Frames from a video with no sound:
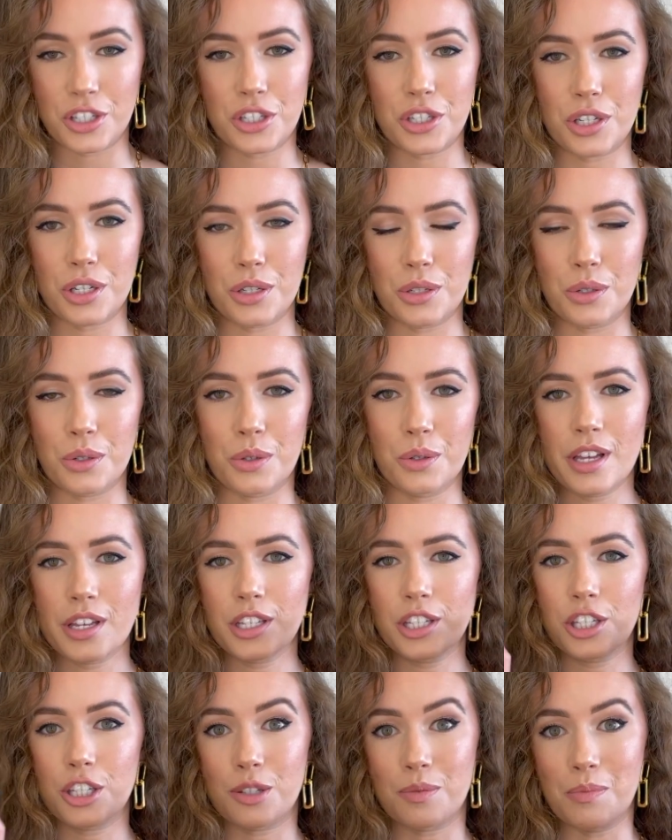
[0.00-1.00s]
2
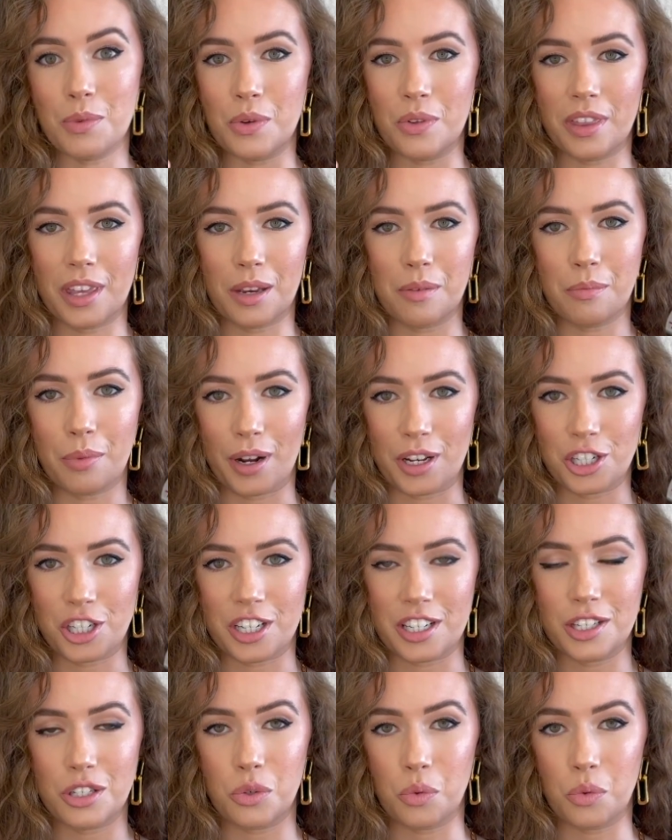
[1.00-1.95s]
smoothing brushes,